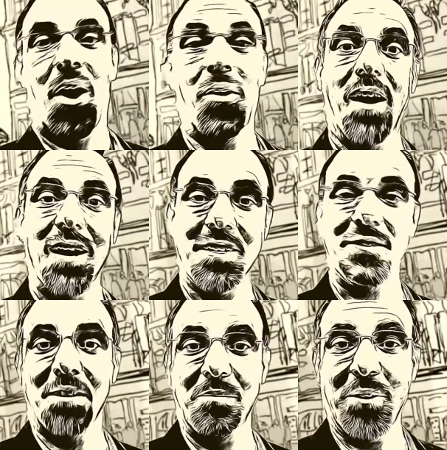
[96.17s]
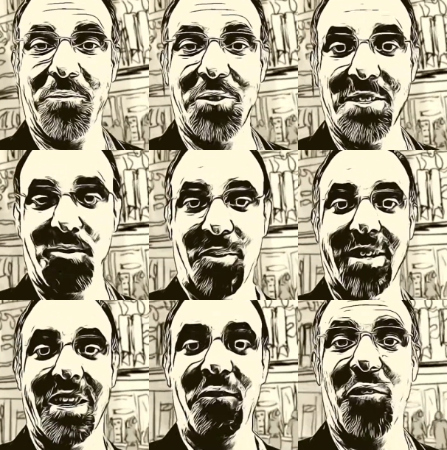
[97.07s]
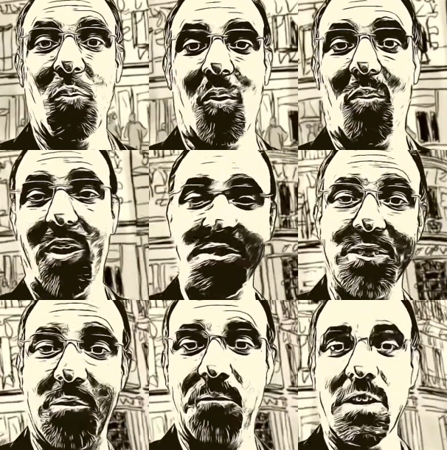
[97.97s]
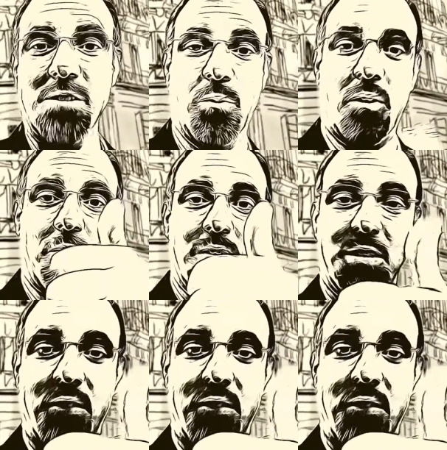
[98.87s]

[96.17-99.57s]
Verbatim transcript: right, that's going to be it for this one. If you are watching this on Facebook, please give